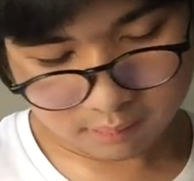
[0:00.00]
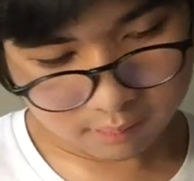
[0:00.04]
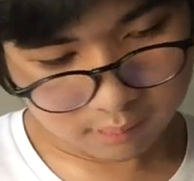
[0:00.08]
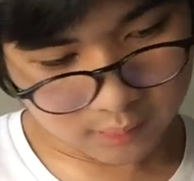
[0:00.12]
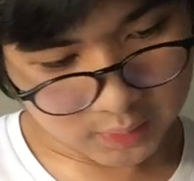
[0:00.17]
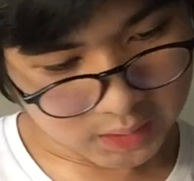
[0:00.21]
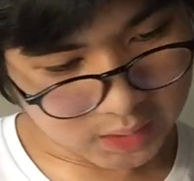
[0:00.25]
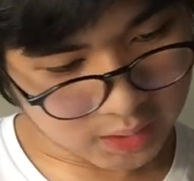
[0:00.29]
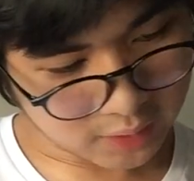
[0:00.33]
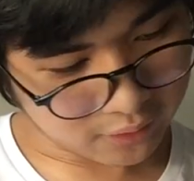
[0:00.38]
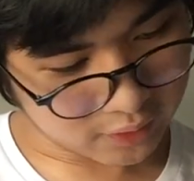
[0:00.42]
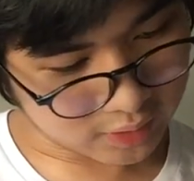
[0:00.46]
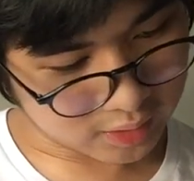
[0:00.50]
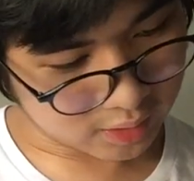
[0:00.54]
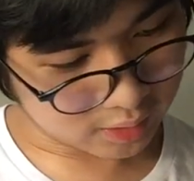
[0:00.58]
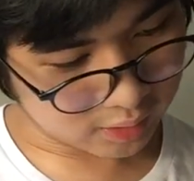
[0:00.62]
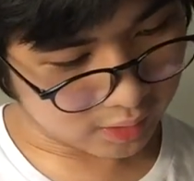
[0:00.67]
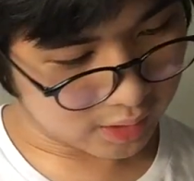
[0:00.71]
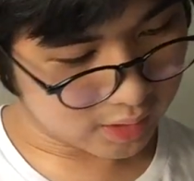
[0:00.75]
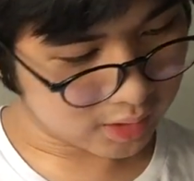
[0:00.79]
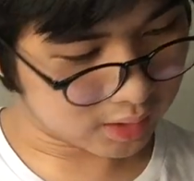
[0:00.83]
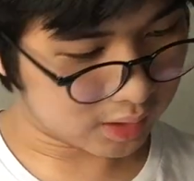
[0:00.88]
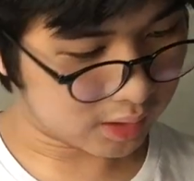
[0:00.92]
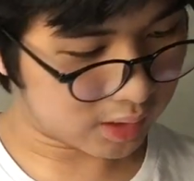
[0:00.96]
This stuff is
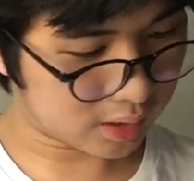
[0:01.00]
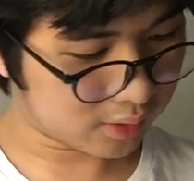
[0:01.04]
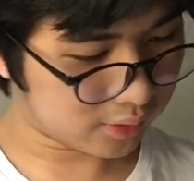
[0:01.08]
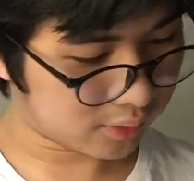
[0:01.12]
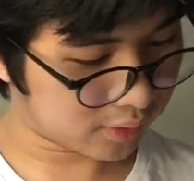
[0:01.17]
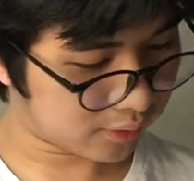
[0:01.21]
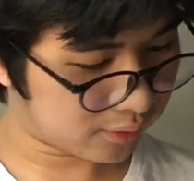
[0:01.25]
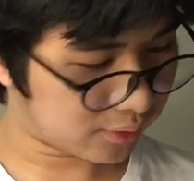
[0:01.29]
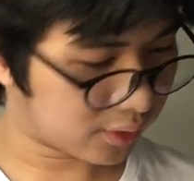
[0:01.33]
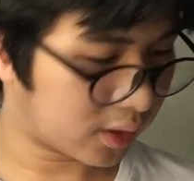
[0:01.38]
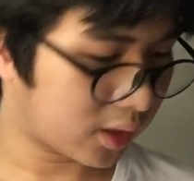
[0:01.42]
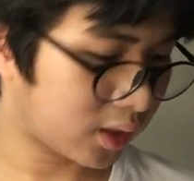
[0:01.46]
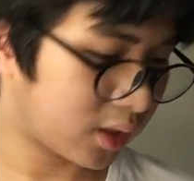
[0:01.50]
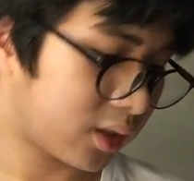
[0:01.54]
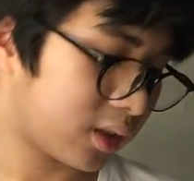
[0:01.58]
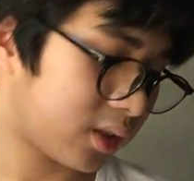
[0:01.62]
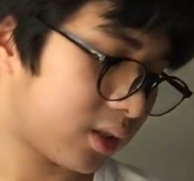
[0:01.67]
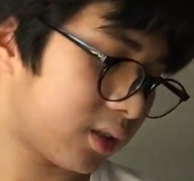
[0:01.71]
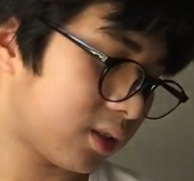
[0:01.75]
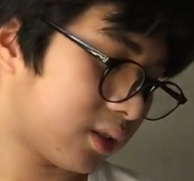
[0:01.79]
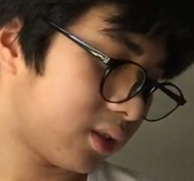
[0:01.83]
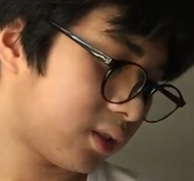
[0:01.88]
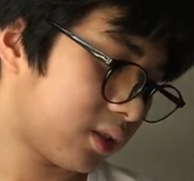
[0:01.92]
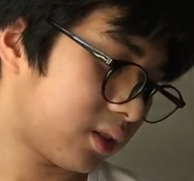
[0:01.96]
crazy. I forgot
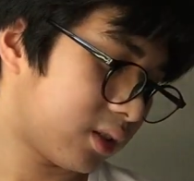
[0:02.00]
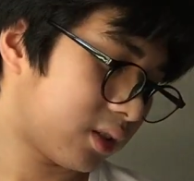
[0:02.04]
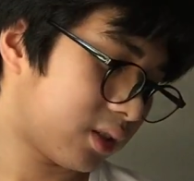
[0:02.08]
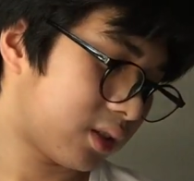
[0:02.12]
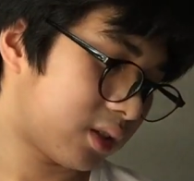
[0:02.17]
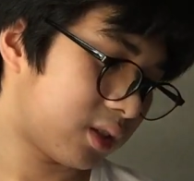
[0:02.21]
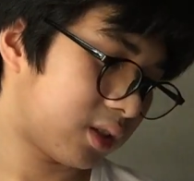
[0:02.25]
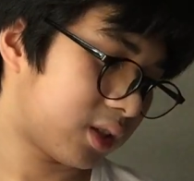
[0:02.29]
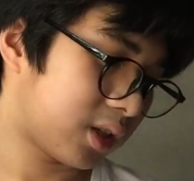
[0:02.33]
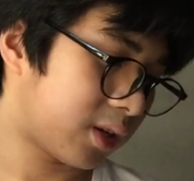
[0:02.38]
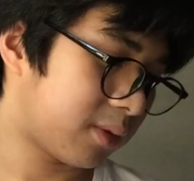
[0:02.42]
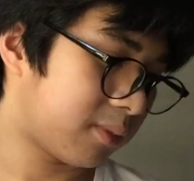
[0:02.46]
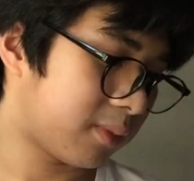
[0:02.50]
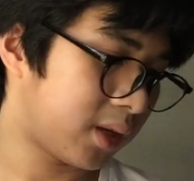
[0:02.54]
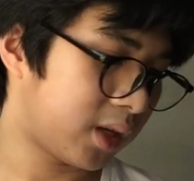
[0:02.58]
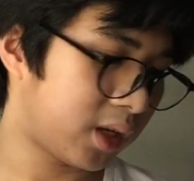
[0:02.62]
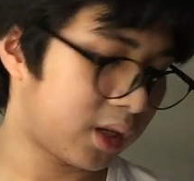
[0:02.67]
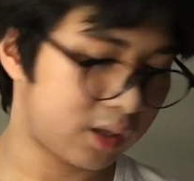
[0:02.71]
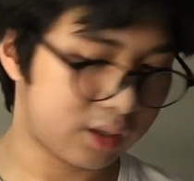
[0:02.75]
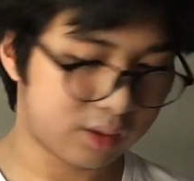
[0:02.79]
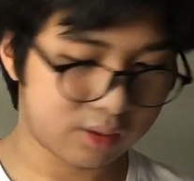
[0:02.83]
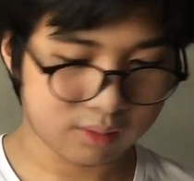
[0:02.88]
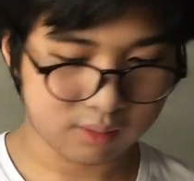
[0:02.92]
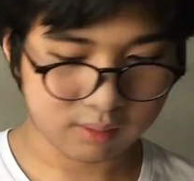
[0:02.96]
how
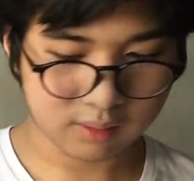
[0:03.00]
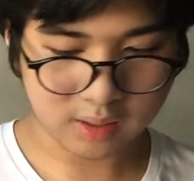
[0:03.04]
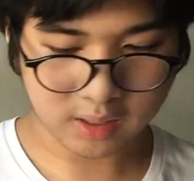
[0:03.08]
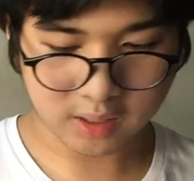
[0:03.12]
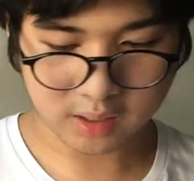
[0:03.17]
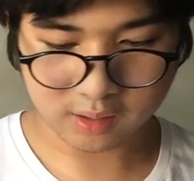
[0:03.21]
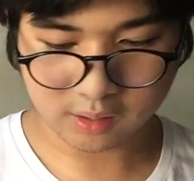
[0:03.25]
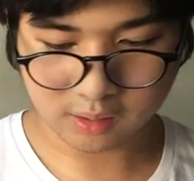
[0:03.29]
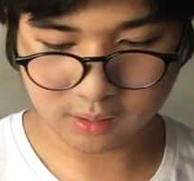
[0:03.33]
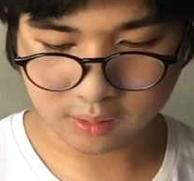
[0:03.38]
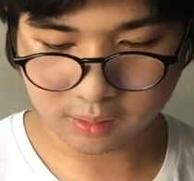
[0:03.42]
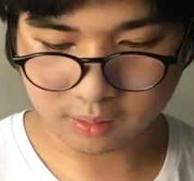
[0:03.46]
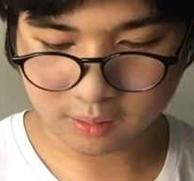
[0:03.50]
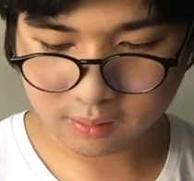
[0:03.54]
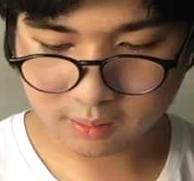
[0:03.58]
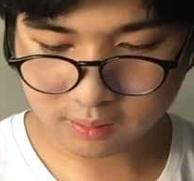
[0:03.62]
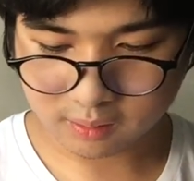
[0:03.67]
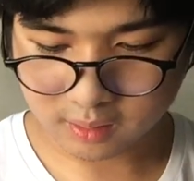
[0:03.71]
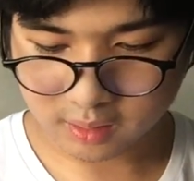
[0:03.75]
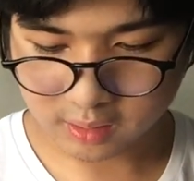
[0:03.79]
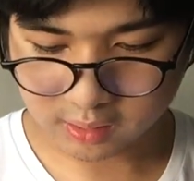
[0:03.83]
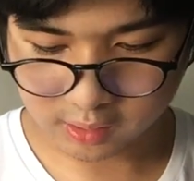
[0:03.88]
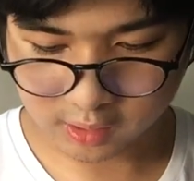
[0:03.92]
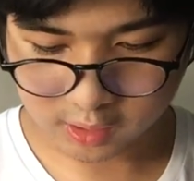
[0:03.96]
many I drew
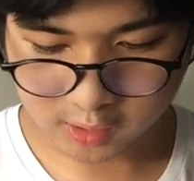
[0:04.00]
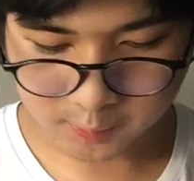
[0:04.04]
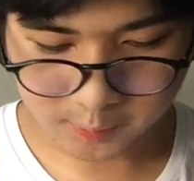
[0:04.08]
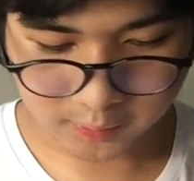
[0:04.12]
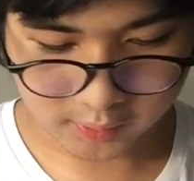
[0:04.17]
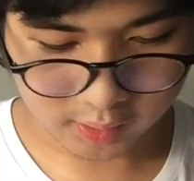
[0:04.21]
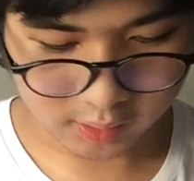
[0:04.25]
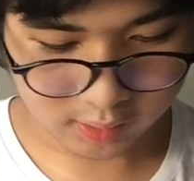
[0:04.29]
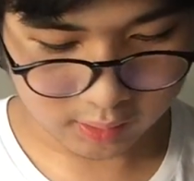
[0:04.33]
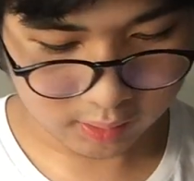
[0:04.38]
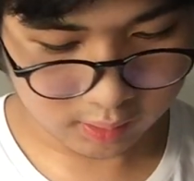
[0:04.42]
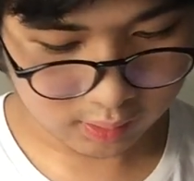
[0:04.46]
at this point.